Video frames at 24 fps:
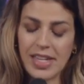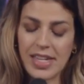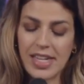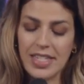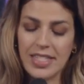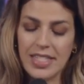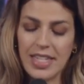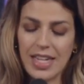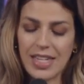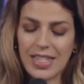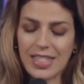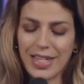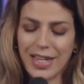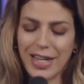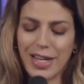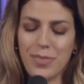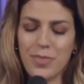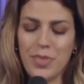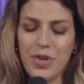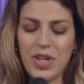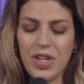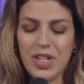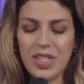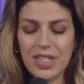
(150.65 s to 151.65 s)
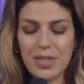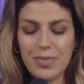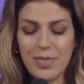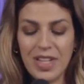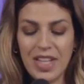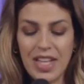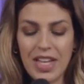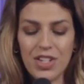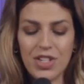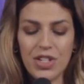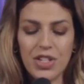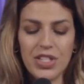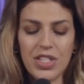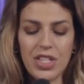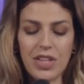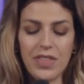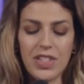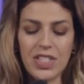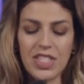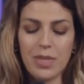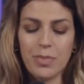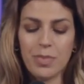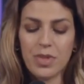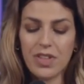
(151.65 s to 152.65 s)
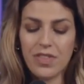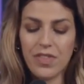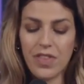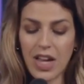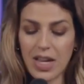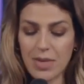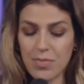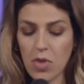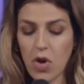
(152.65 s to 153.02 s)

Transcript: conducting computer simulations of a simplified